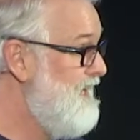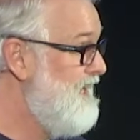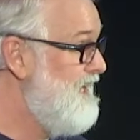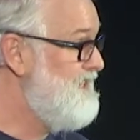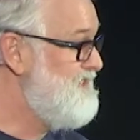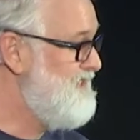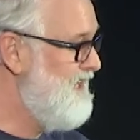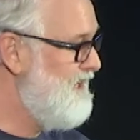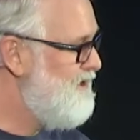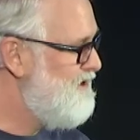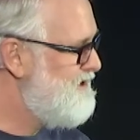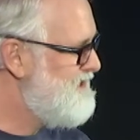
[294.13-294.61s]

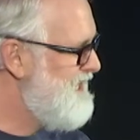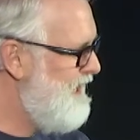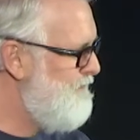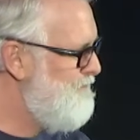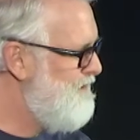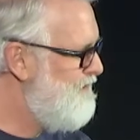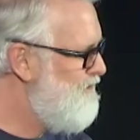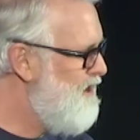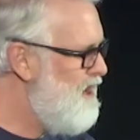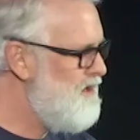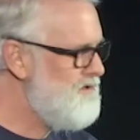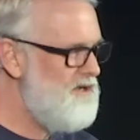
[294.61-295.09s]
Is
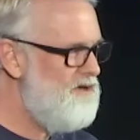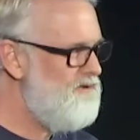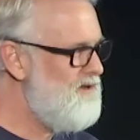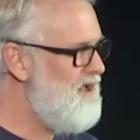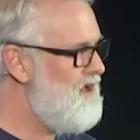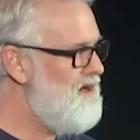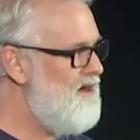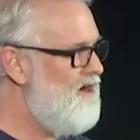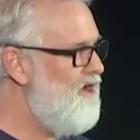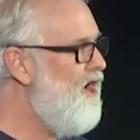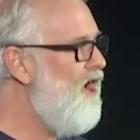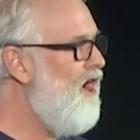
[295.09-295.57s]
entertainment wrong? No,
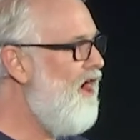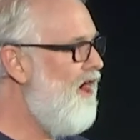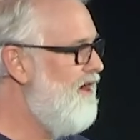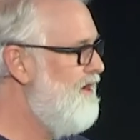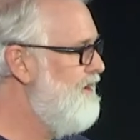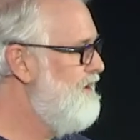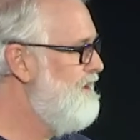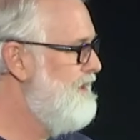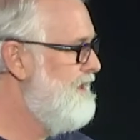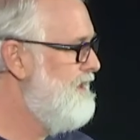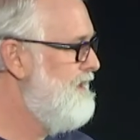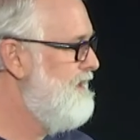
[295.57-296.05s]
not at all.
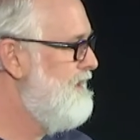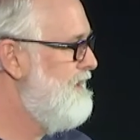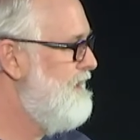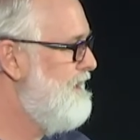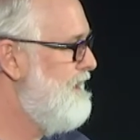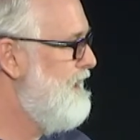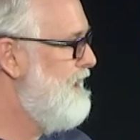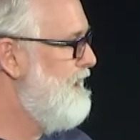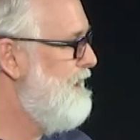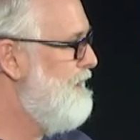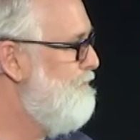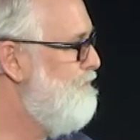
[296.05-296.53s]

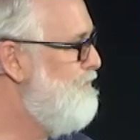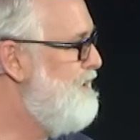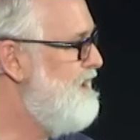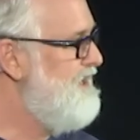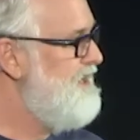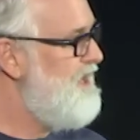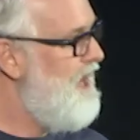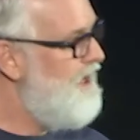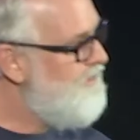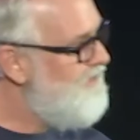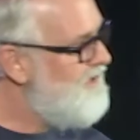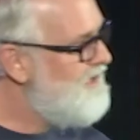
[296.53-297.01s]
But
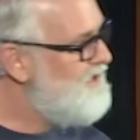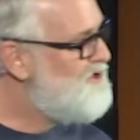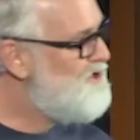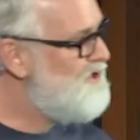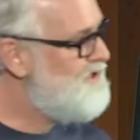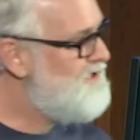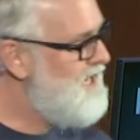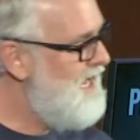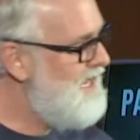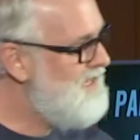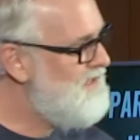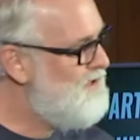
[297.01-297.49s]
nothing
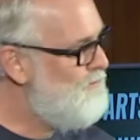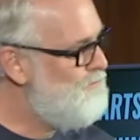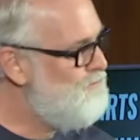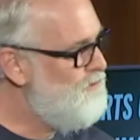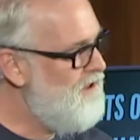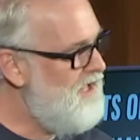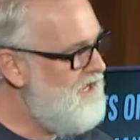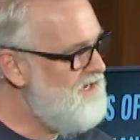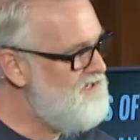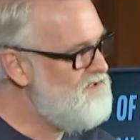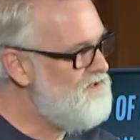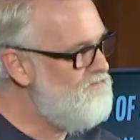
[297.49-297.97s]
should take the
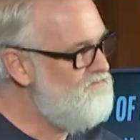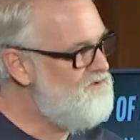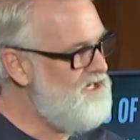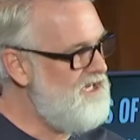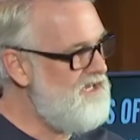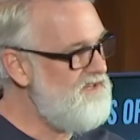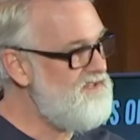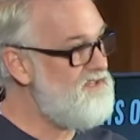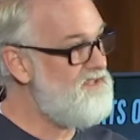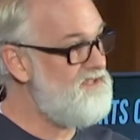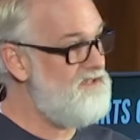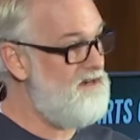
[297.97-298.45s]
place of
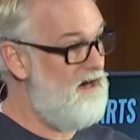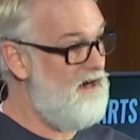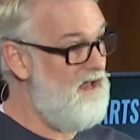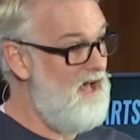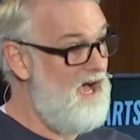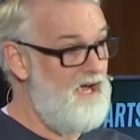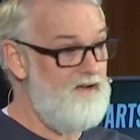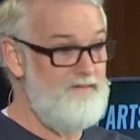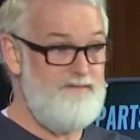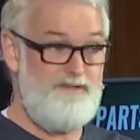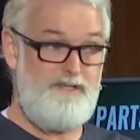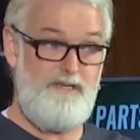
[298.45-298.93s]
Jesus in our
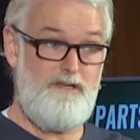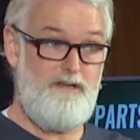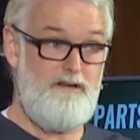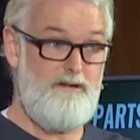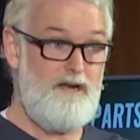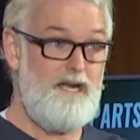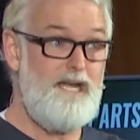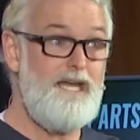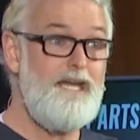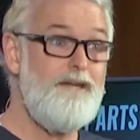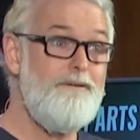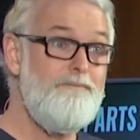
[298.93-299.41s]
lives. Do you
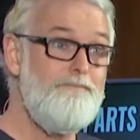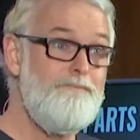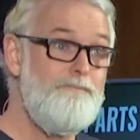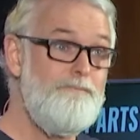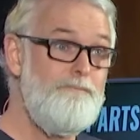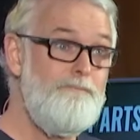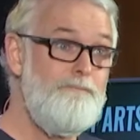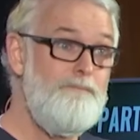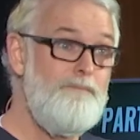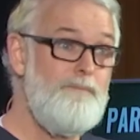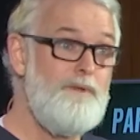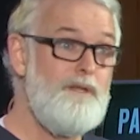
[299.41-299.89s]
agree?
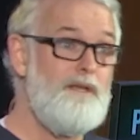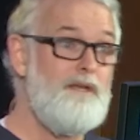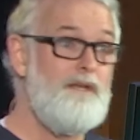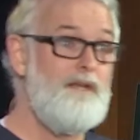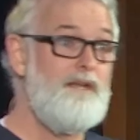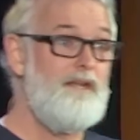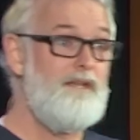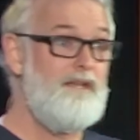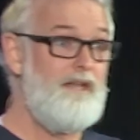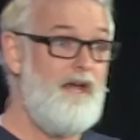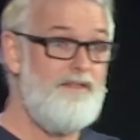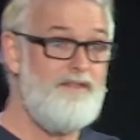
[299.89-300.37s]

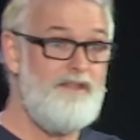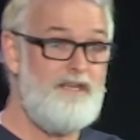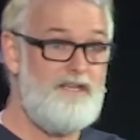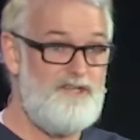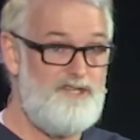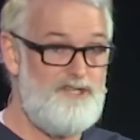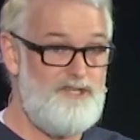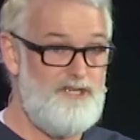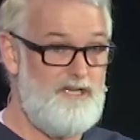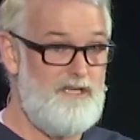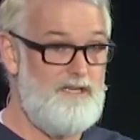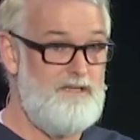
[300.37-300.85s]
Nothing
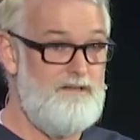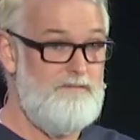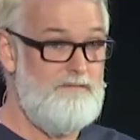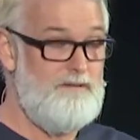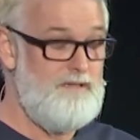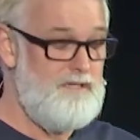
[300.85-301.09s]
should.